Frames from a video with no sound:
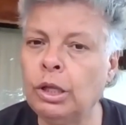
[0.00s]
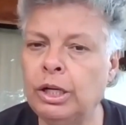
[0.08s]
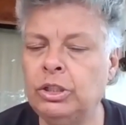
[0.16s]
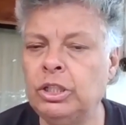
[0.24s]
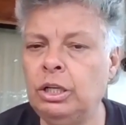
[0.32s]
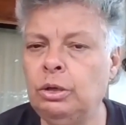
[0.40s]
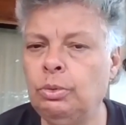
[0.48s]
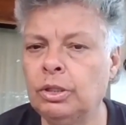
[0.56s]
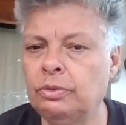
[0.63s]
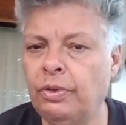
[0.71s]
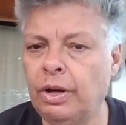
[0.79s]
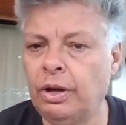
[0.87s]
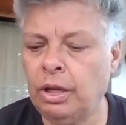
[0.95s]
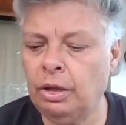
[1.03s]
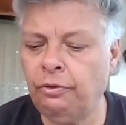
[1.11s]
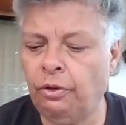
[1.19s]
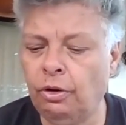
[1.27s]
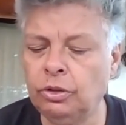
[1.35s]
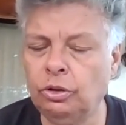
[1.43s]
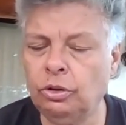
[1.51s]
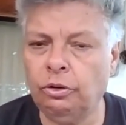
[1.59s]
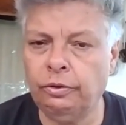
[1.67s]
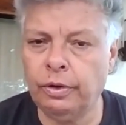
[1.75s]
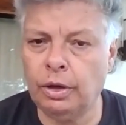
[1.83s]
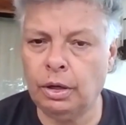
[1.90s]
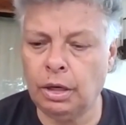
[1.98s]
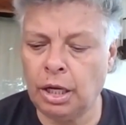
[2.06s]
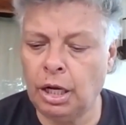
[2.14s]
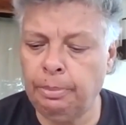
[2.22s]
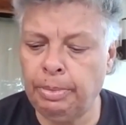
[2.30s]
and she was very fond of Helen